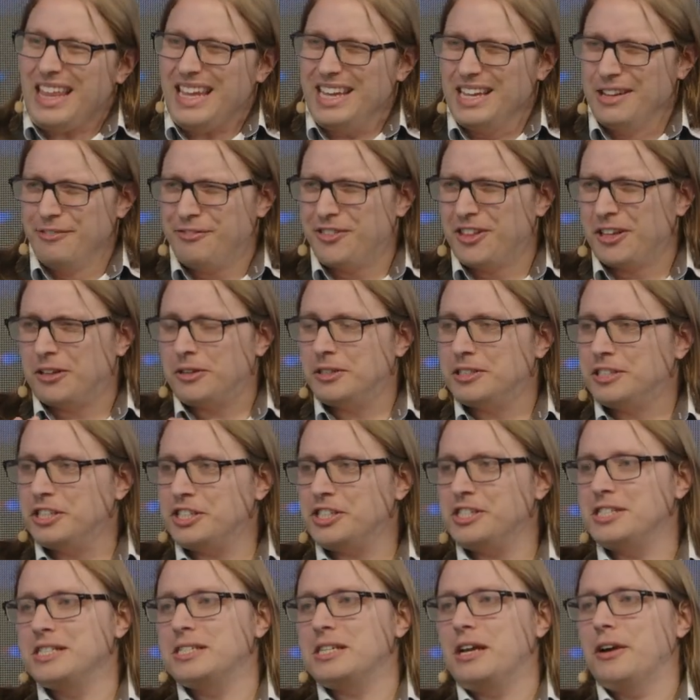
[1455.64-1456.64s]
if the
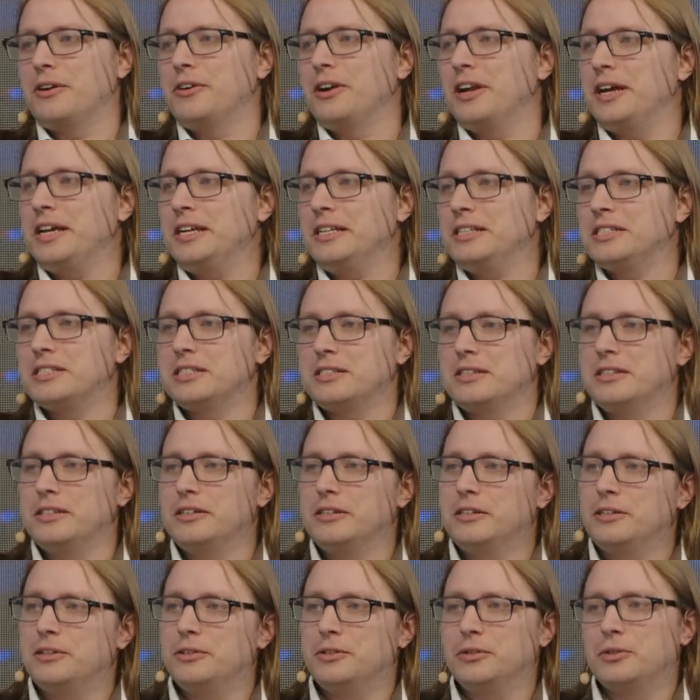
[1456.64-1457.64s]
conditions are right,
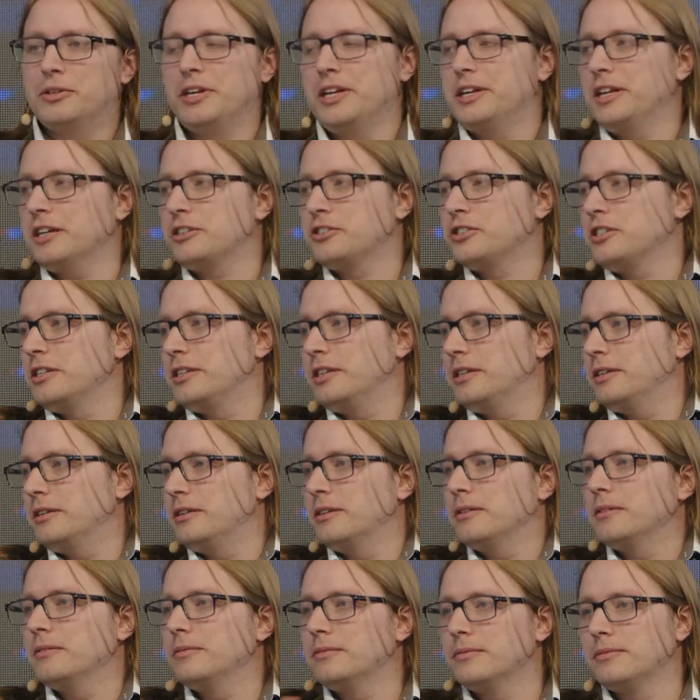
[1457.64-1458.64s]
uh, you can
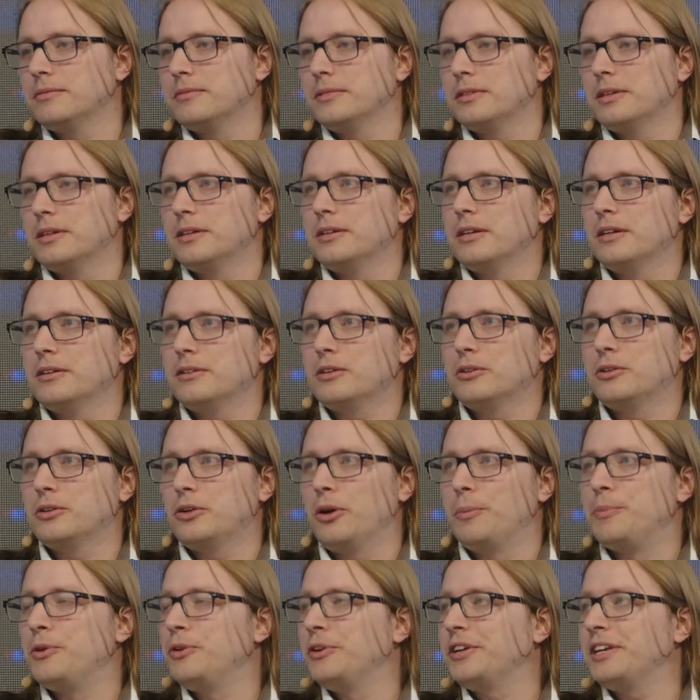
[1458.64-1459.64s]
actually
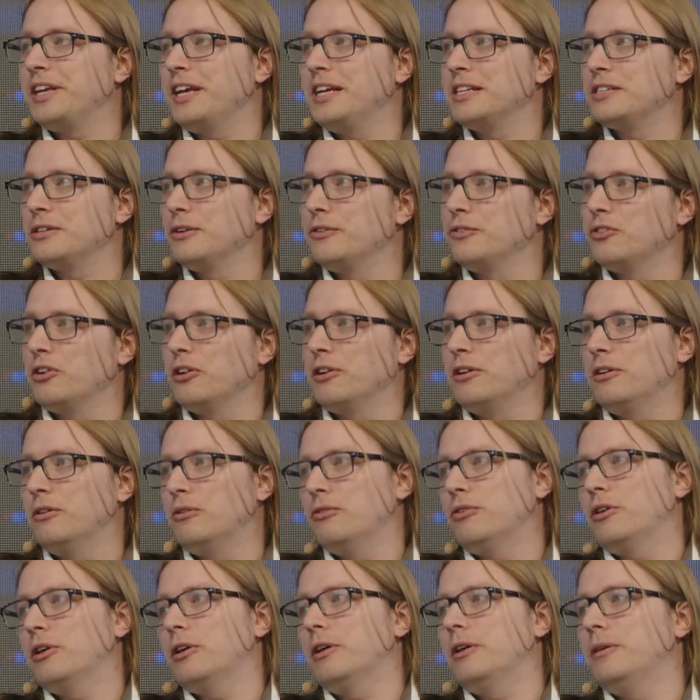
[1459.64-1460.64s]
communicate over,
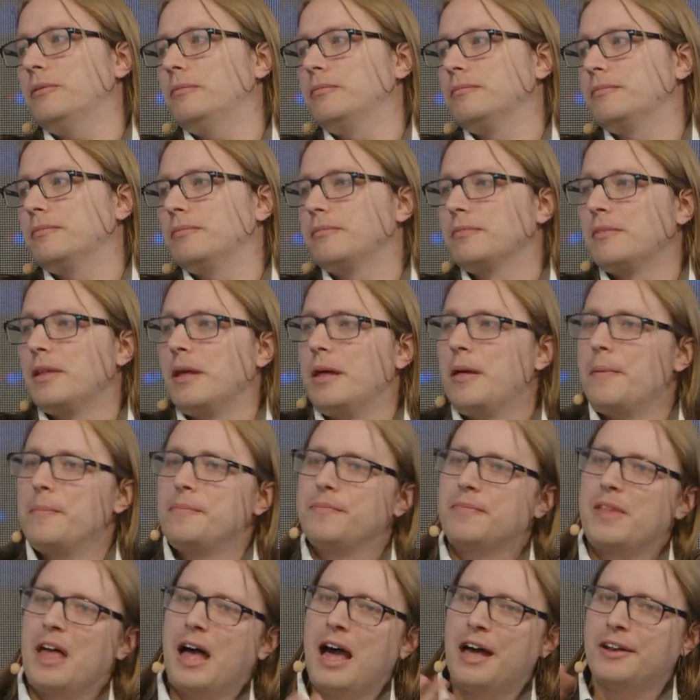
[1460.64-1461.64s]
over
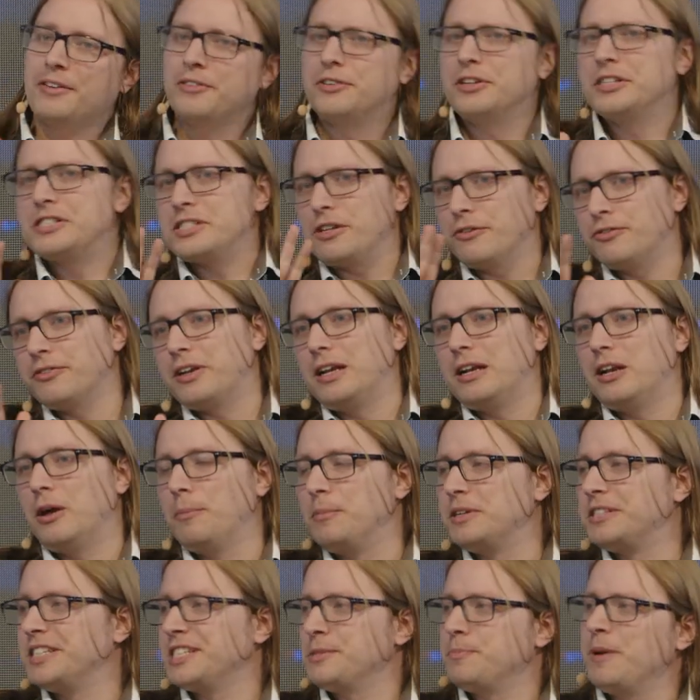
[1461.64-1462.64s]
hundreds of
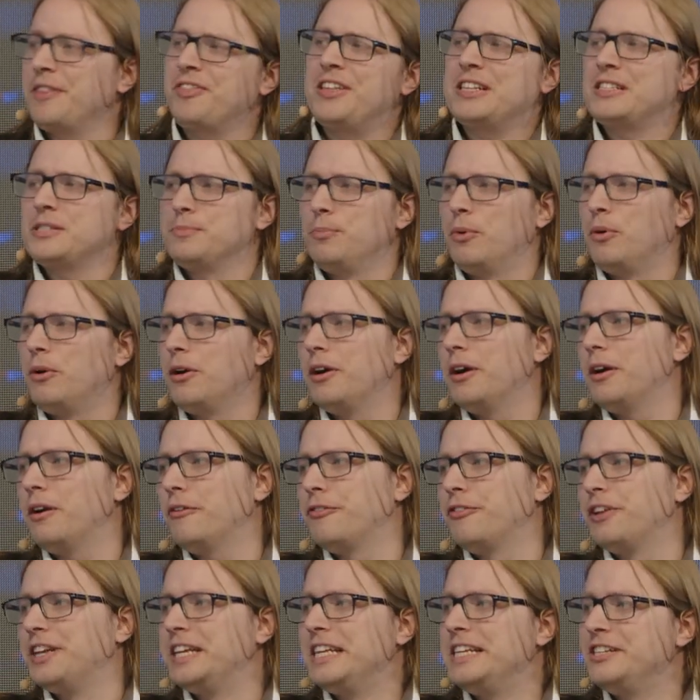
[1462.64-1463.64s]
kilometers, but that's more
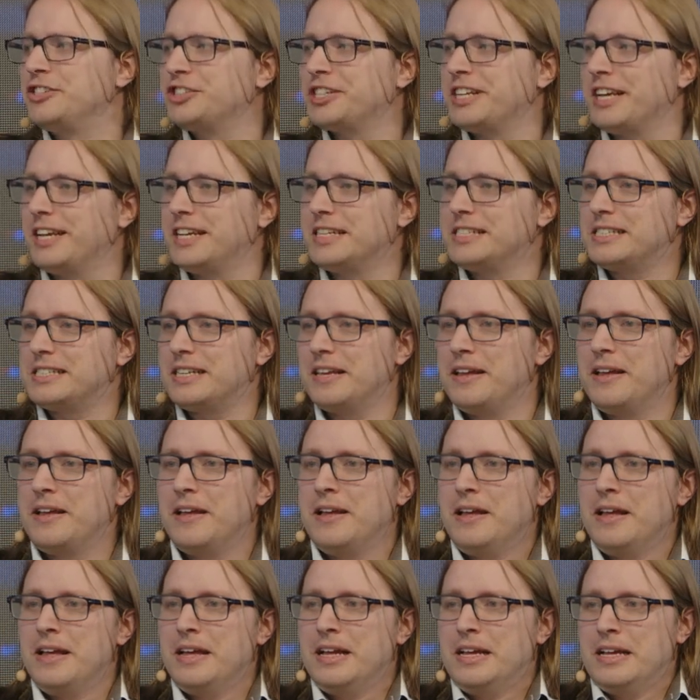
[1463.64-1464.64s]
of a niche case.
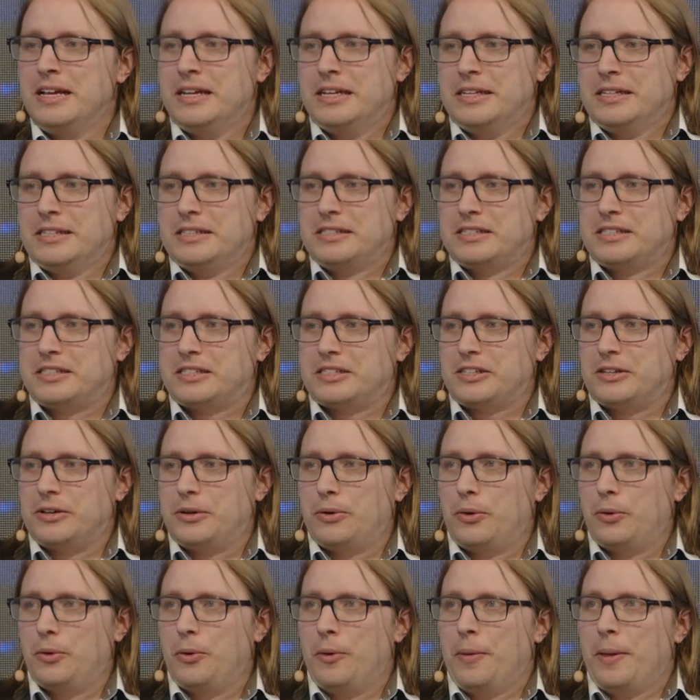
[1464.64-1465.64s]

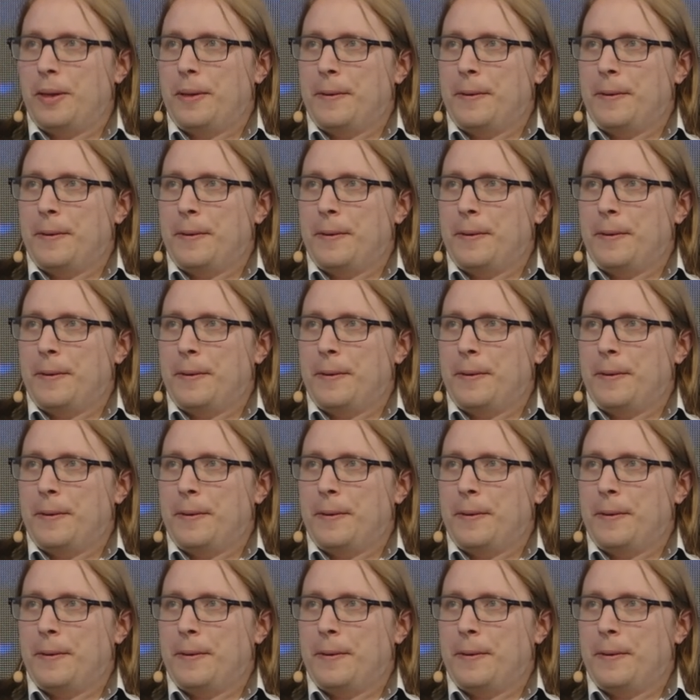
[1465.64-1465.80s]
So,